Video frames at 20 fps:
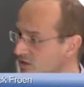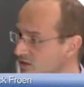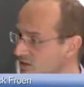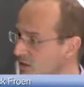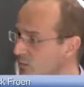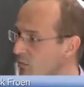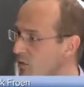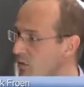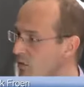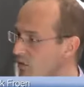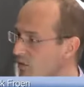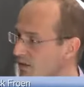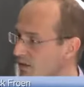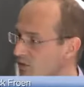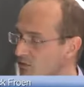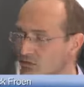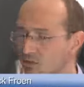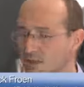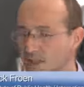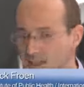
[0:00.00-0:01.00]
stillbirth
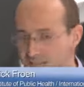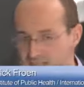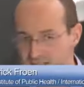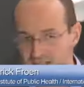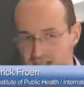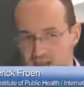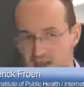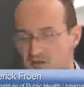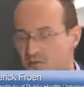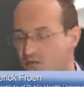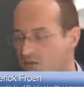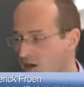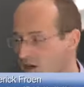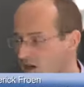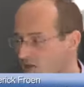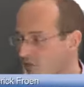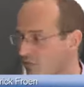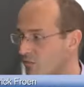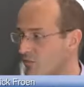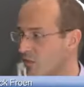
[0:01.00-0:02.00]
rate of less than
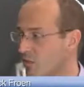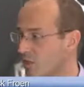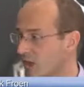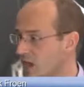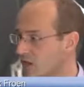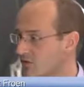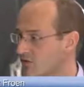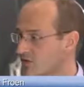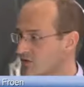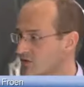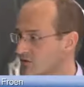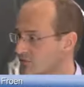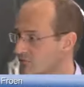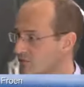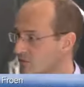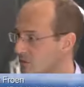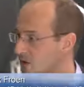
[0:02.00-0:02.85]
5 per thousand